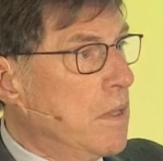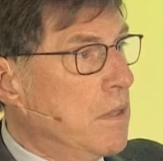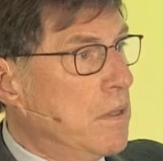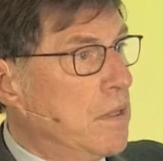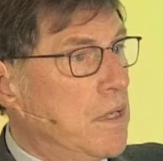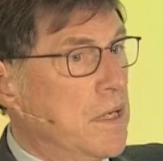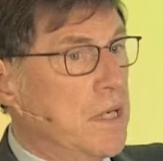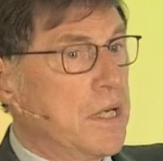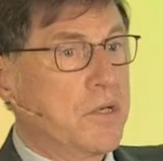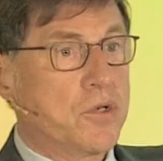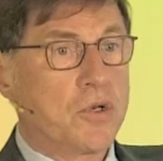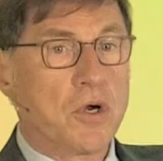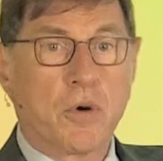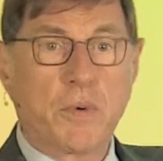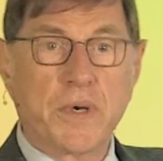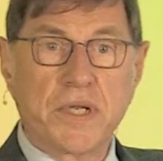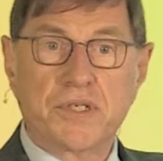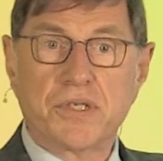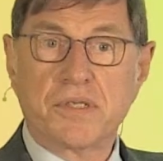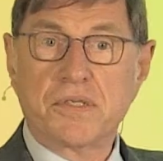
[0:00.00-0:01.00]
The
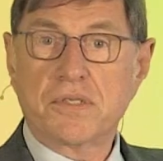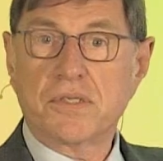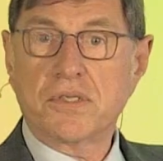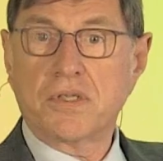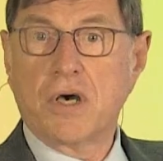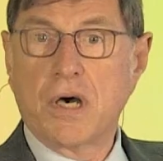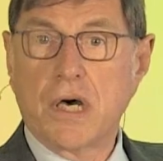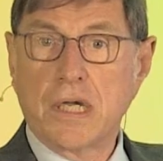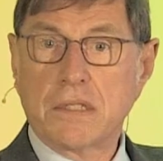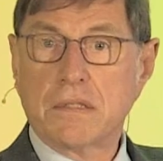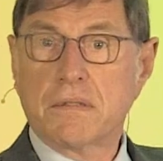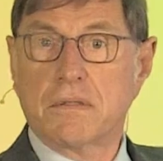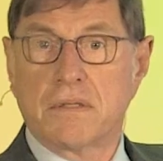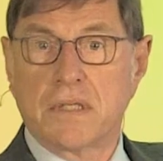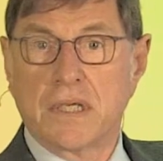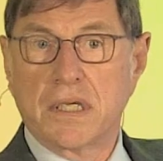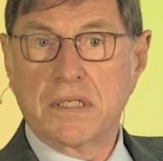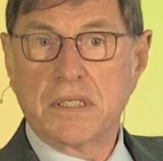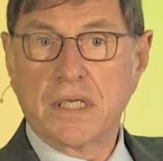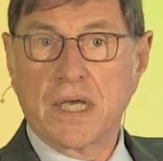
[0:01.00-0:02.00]
Norwegians thought
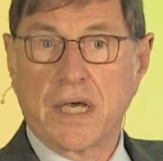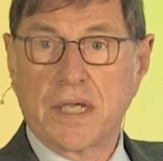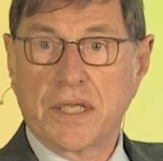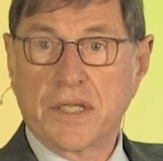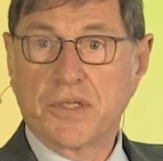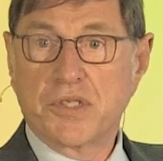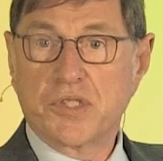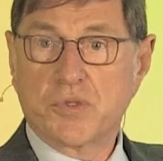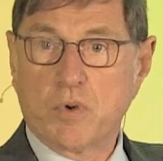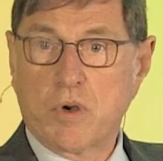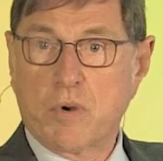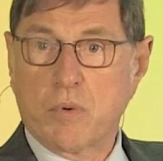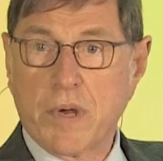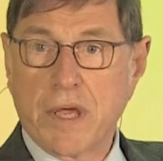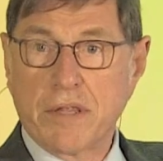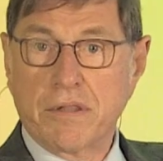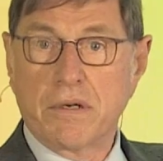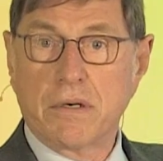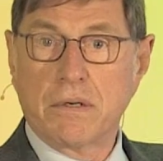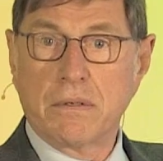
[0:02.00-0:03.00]
the Italians were
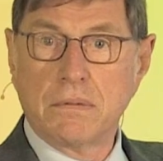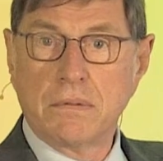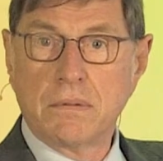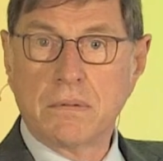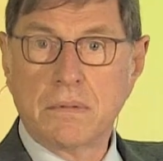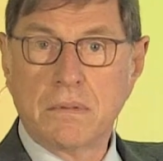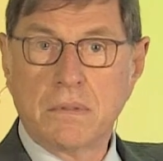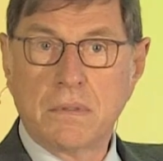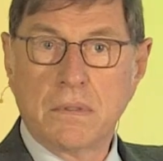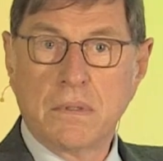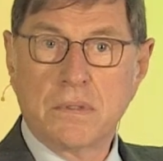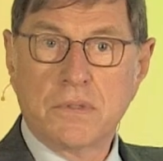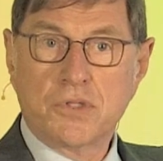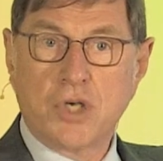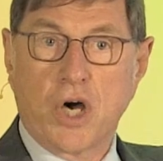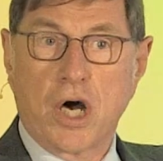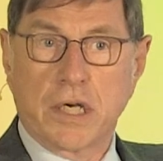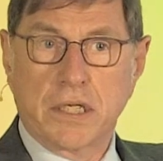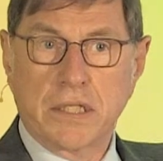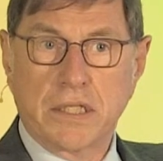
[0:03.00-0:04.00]
rather
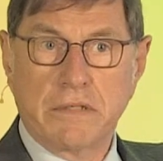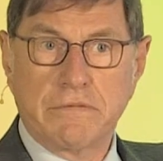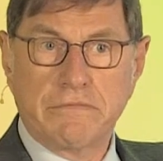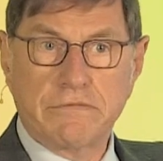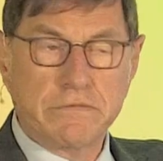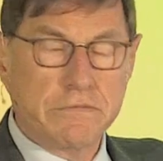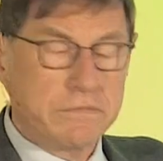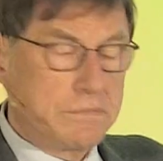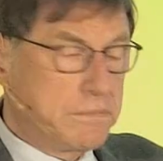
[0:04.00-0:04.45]
talkative.